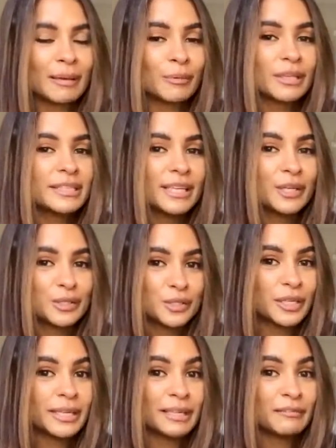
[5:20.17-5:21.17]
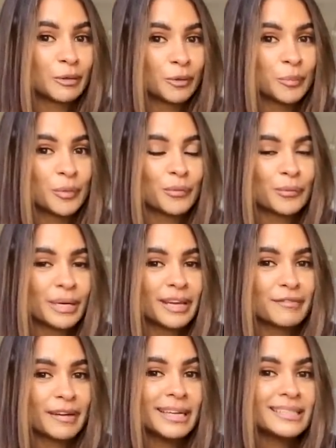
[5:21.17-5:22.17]
I'm going to take you to the living room really
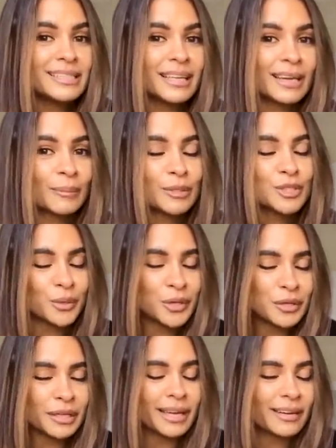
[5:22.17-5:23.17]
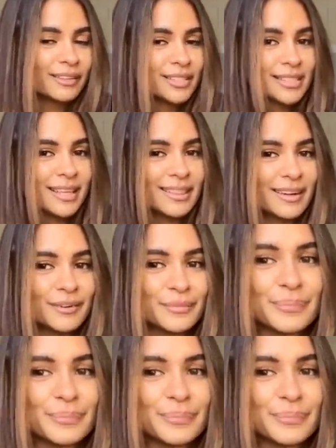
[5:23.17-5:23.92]
fast, and I will show you the colors there.